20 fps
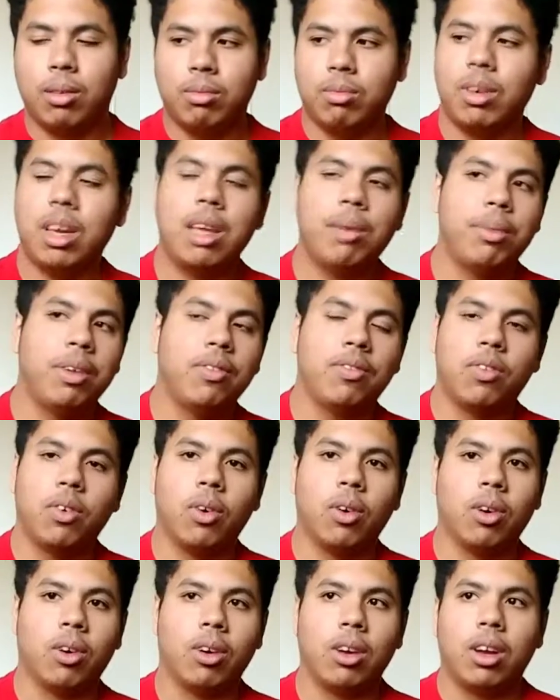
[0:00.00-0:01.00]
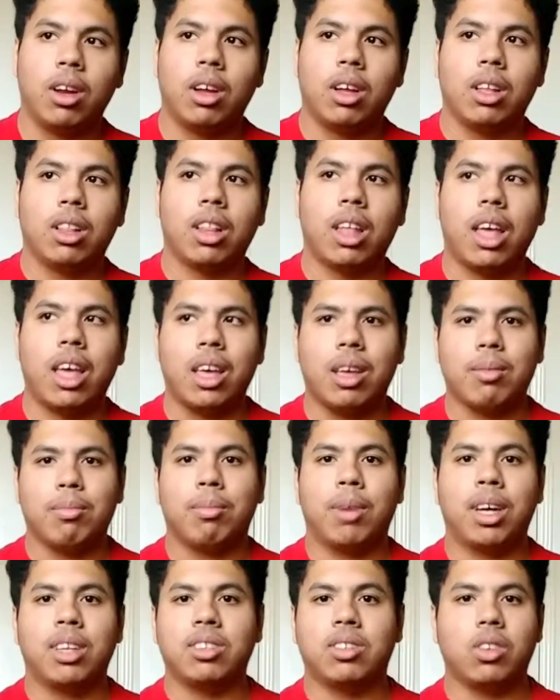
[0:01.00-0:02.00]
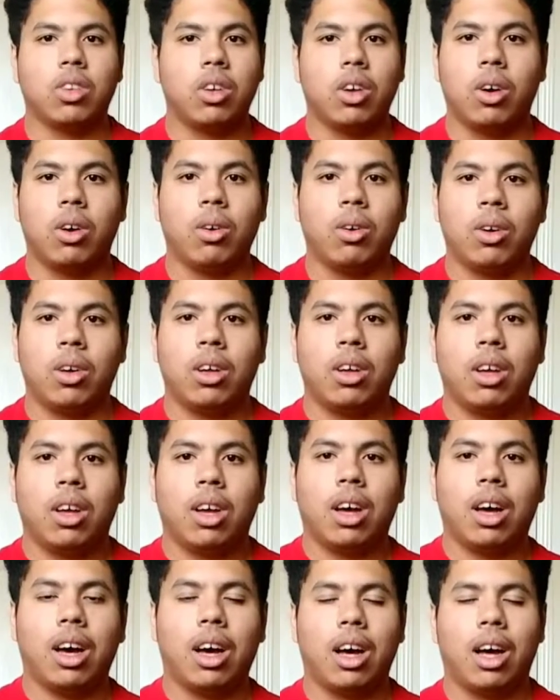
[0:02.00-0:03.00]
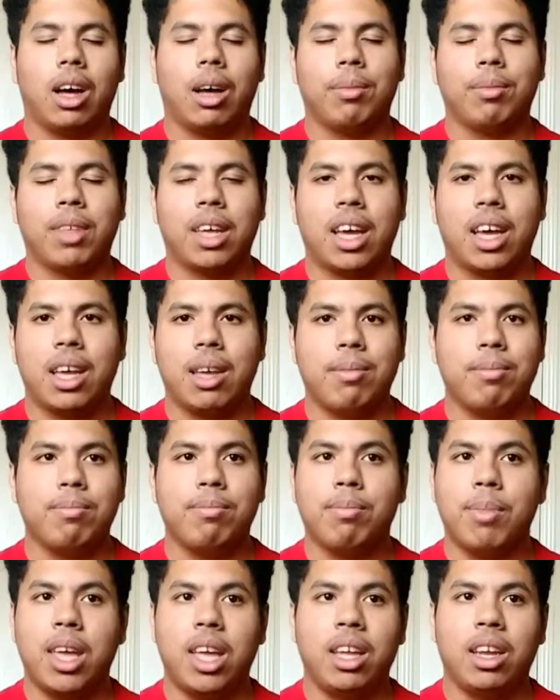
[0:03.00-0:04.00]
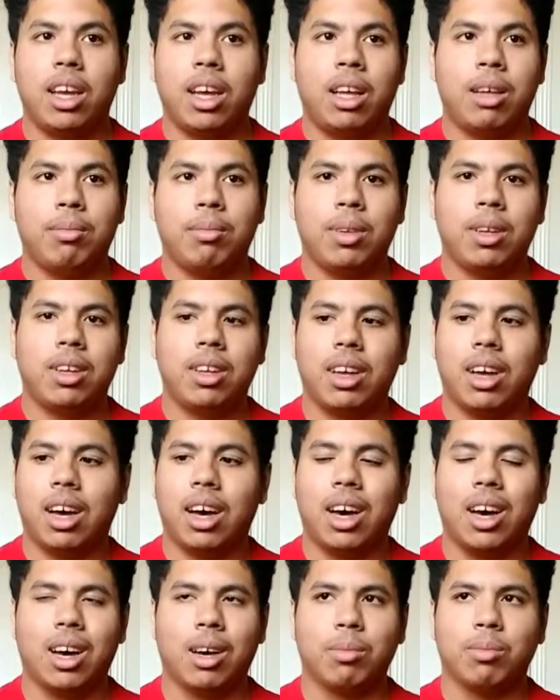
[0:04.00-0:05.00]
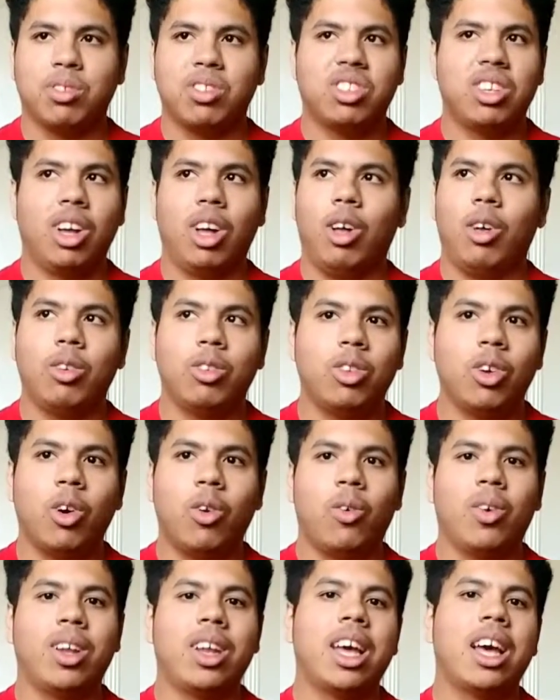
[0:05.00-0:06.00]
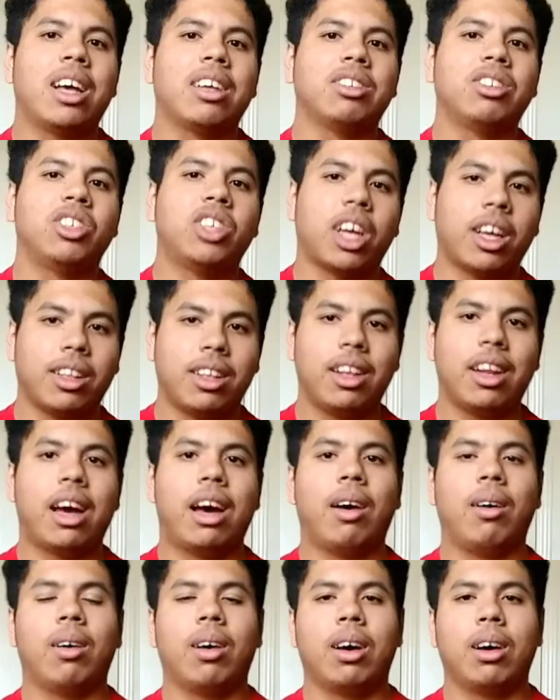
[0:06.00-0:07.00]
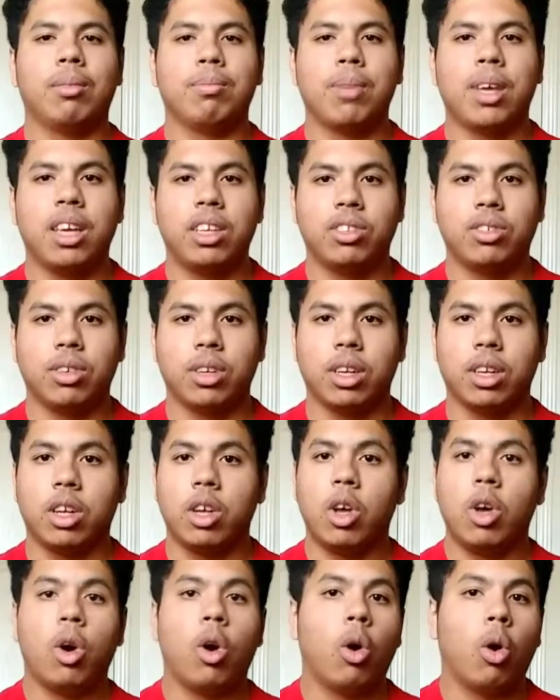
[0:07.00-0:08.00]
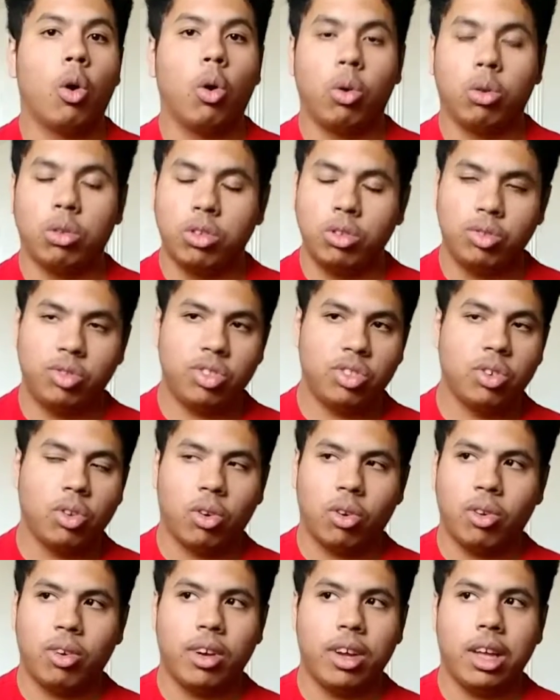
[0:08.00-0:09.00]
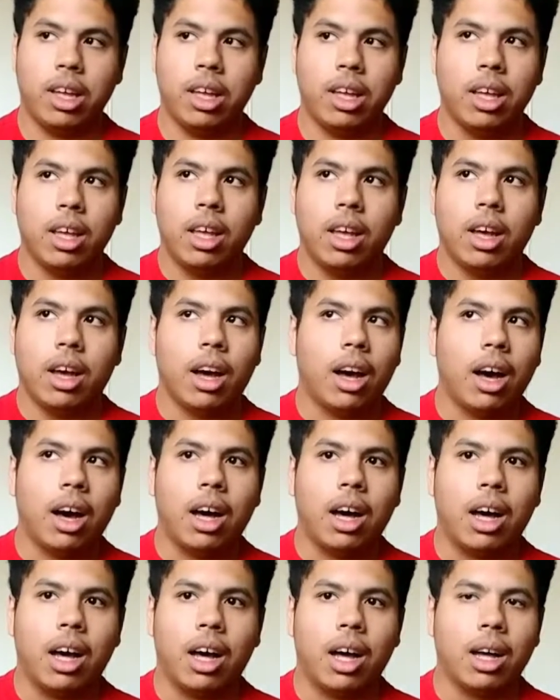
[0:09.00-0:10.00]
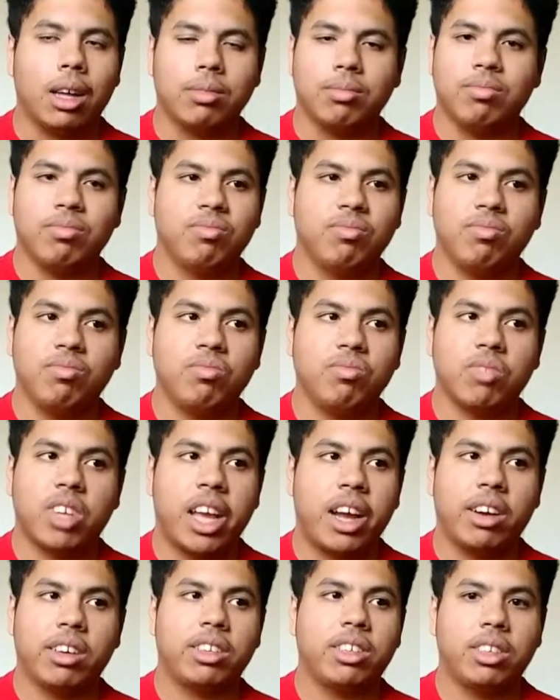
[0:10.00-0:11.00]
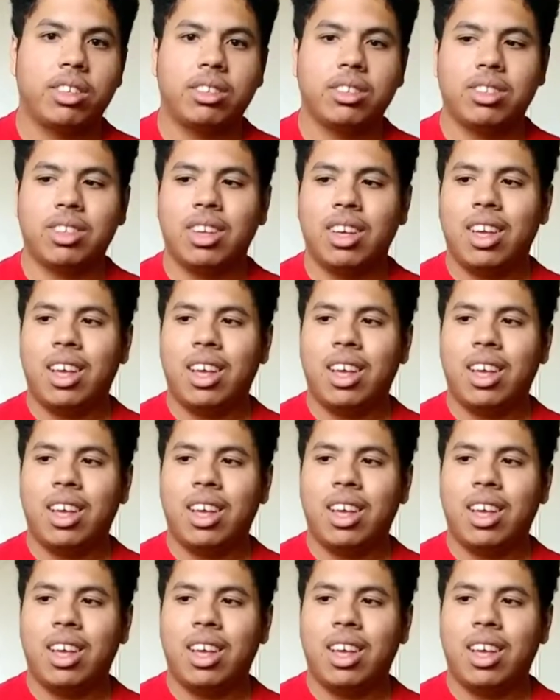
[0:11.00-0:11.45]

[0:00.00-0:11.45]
way before, like months ago, um, that I made up. Um, still, no one has checked it out on Patreon. Whole new story, um, characters.